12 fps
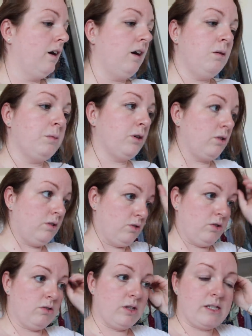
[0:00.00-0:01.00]
Oh my
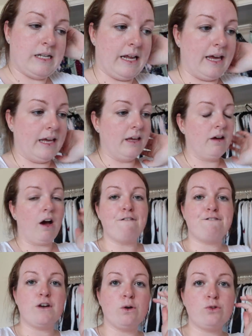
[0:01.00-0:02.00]
god, honestly. I
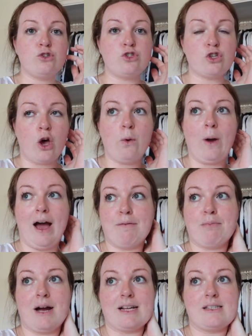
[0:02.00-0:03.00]
feel so out
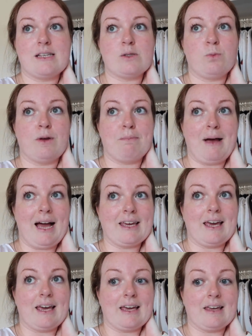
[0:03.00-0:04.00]
of practice with
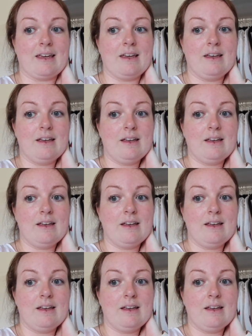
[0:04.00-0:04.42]
packing.